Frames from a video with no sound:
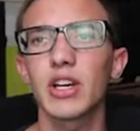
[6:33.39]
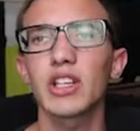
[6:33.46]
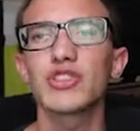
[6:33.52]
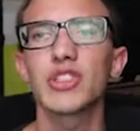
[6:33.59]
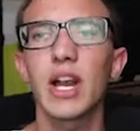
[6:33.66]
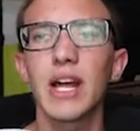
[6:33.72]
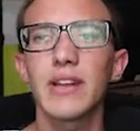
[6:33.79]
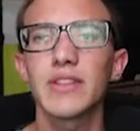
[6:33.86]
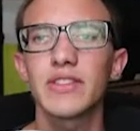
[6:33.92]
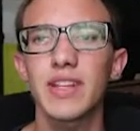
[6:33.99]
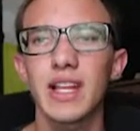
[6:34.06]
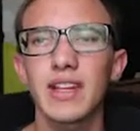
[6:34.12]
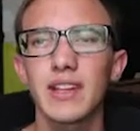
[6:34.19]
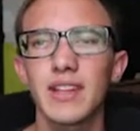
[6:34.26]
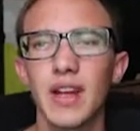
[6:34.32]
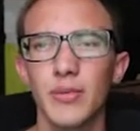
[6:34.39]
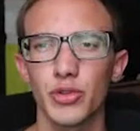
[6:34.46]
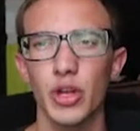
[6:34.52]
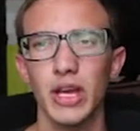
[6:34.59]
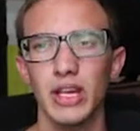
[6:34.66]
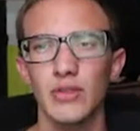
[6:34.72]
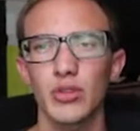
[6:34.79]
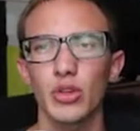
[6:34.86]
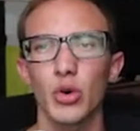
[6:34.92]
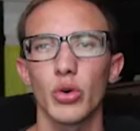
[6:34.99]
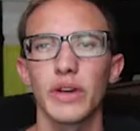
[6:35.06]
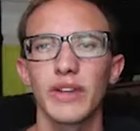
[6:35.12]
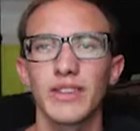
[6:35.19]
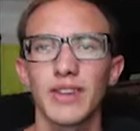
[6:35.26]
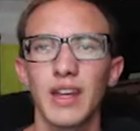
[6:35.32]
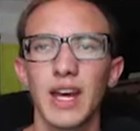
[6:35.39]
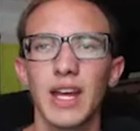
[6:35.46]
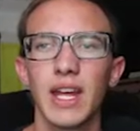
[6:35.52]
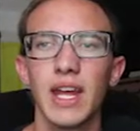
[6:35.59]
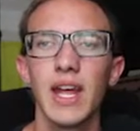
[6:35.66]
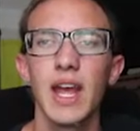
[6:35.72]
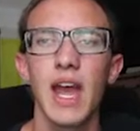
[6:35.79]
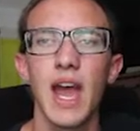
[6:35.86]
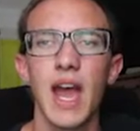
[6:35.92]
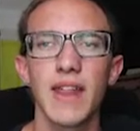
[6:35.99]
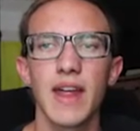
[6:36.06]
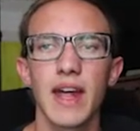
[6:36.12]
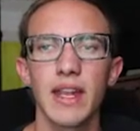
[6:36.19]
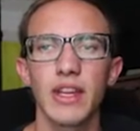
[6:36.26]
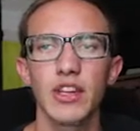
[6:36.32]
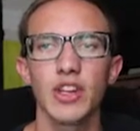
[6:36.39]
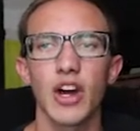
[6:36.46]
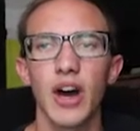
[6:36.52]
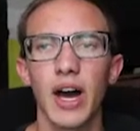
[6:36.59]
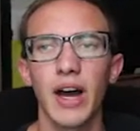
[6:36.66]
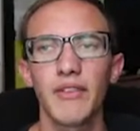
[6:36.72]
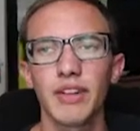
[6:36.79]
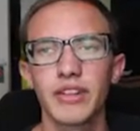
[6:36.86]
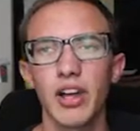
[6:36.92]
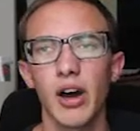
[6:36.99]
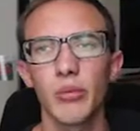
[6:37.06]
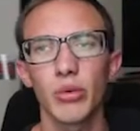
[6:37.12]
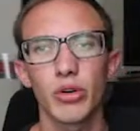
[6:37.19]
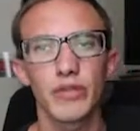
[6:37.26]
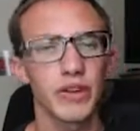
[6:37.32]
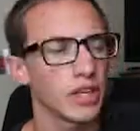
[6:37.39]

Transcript: I'm gonna try and set this up so I can record it tonight, and then, you know, I'll have a ton more